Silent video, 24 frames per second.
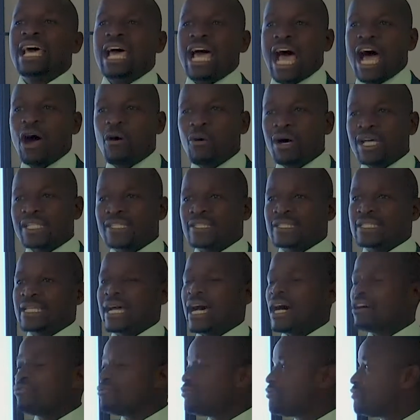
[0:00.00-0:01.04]
our
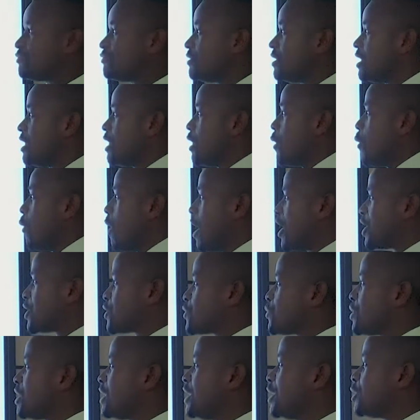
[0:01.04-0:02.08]
staff? Why
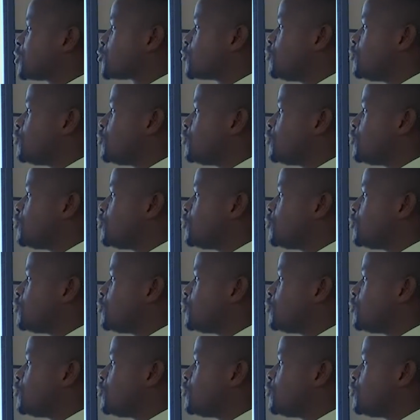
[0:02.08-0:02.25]
do we need